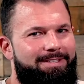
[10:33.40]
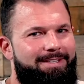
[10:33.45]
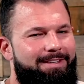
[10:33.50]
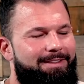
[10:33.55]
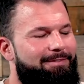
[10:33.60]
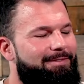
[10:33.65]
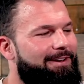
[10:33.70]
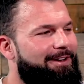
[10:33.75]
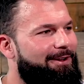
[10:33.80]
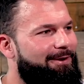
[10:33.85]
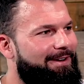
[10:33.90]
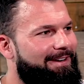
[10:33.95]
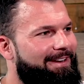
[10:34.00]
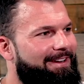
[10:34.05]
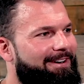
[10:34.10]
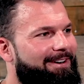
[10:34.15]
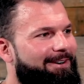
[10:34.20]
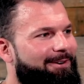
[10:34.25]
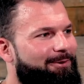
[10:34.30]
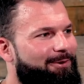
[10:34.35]
see the video he
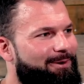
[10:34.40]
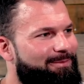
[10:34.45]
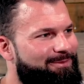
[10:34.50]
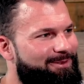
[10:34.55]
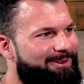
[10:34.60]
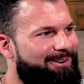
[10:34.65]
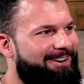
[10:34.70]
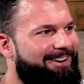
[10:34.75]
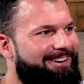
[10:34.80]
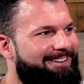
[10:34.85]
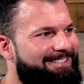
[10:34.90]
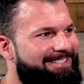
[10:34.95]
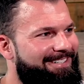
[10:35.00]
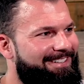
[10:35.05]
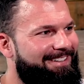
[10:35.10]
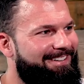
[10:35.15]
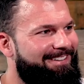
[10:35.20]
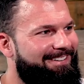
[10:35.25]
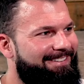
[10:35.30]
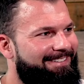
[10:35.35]
did on cryptocurrency?